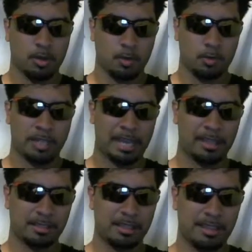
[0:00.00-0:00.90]
With
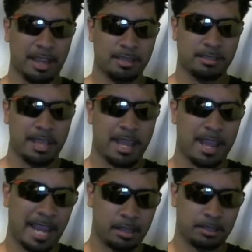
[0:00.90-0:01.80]
Galaxy Knight and
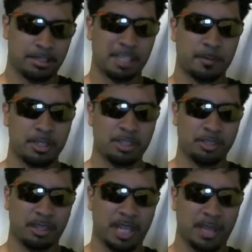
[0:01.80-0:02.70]
Galaxy Expedition,
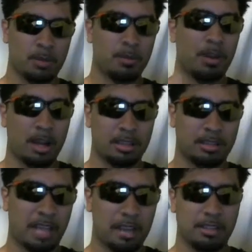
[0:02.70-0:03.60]
like they were a
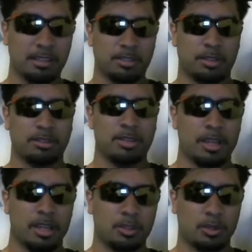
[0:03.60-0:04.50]
lot easier
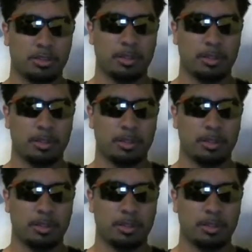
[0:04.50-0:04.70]
in order to